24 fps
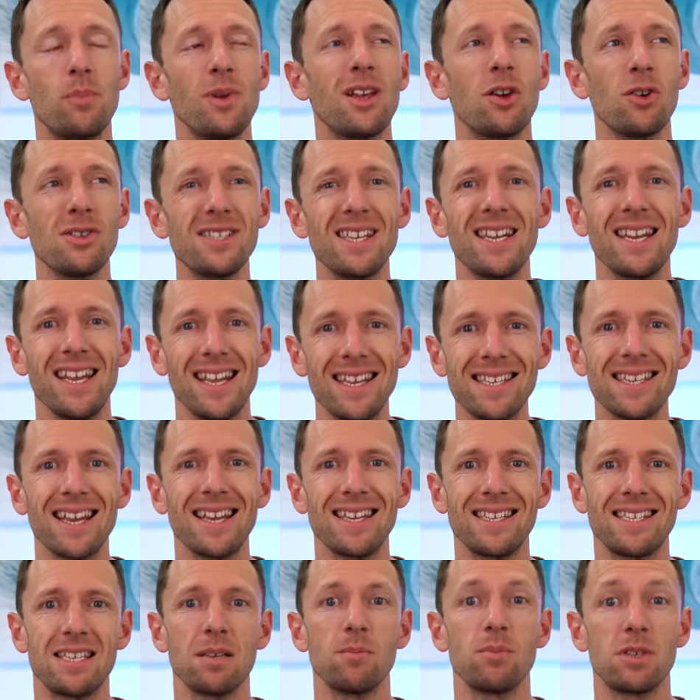because it is a
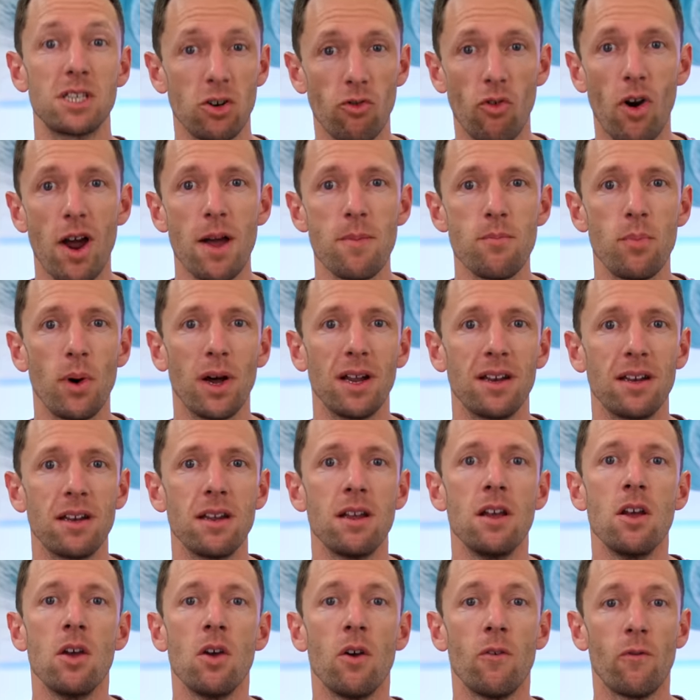subscribe button,
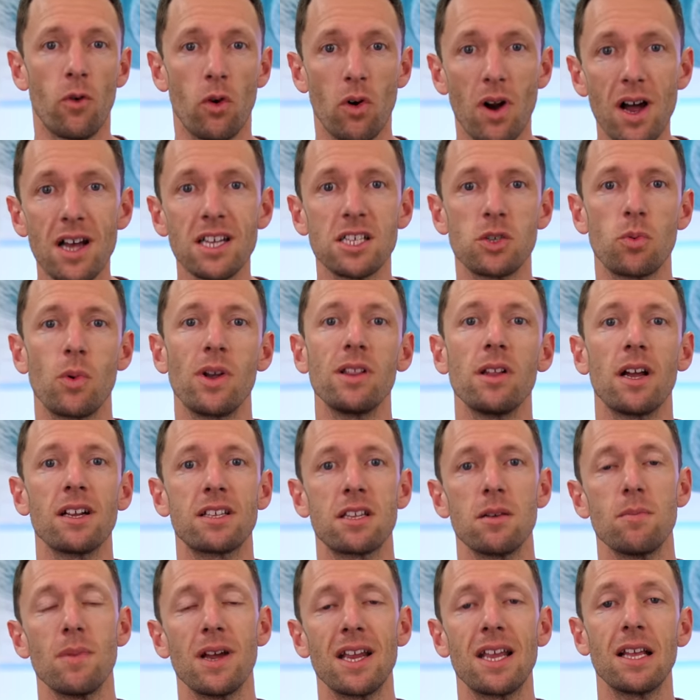for us, we like
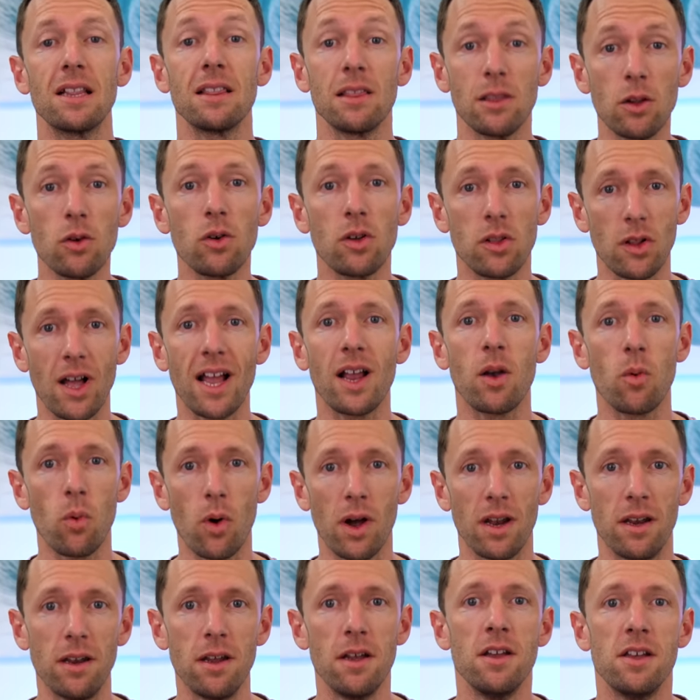to make it look like
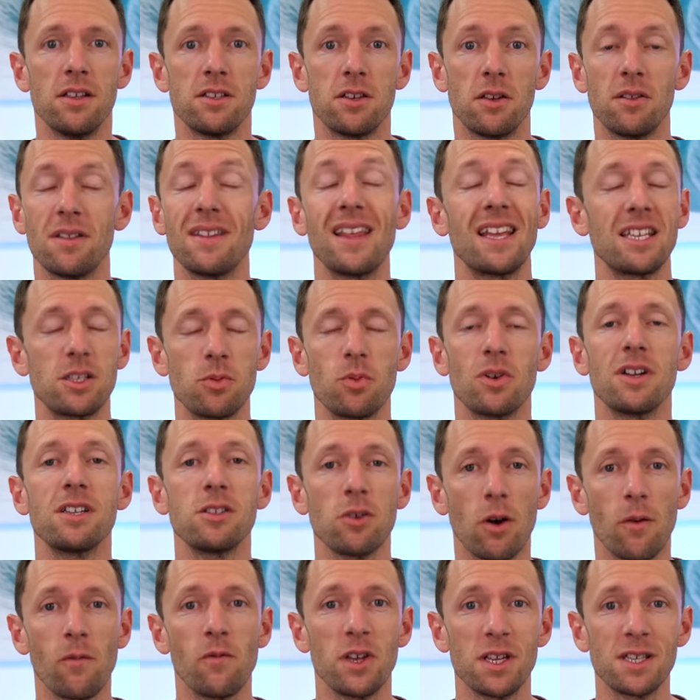one, so that's what it's
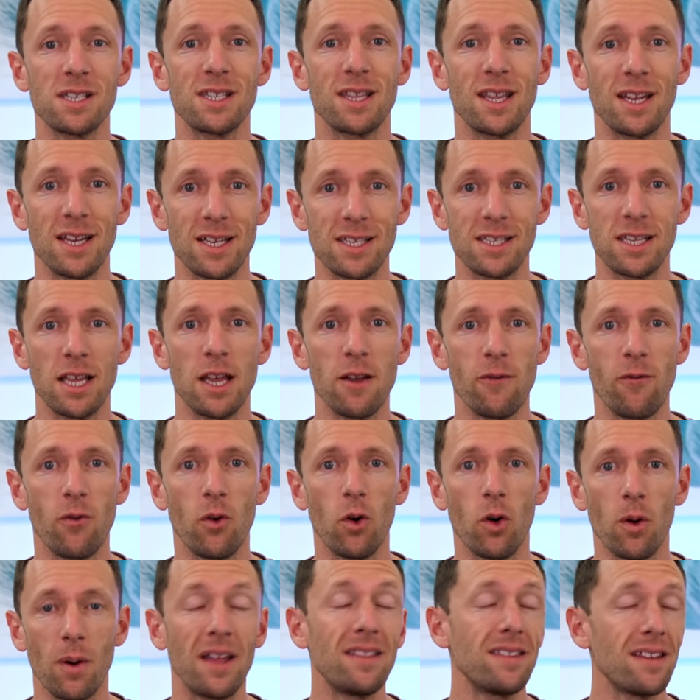obvious that it's there
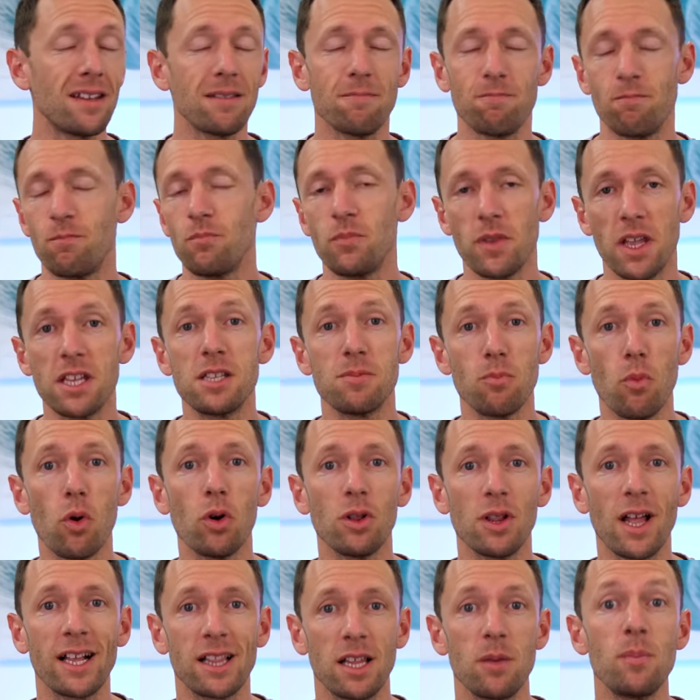for, and that it's more
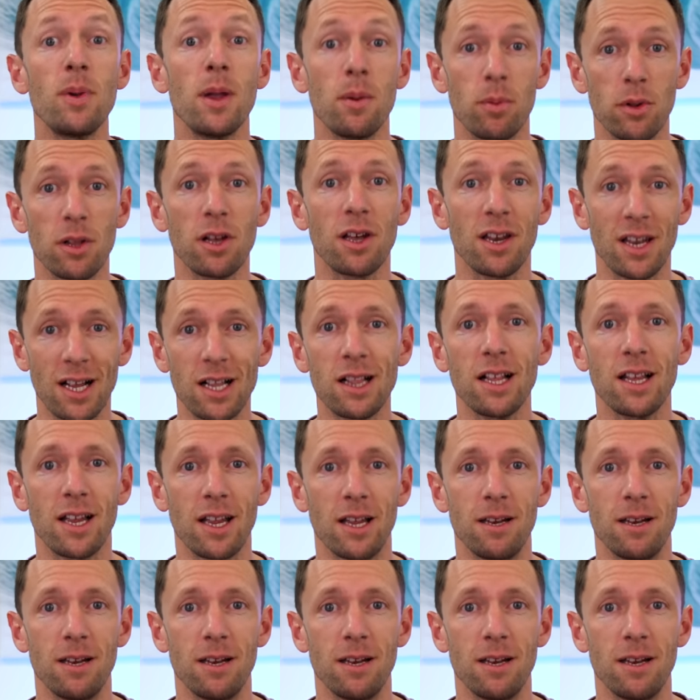likely people are gonna click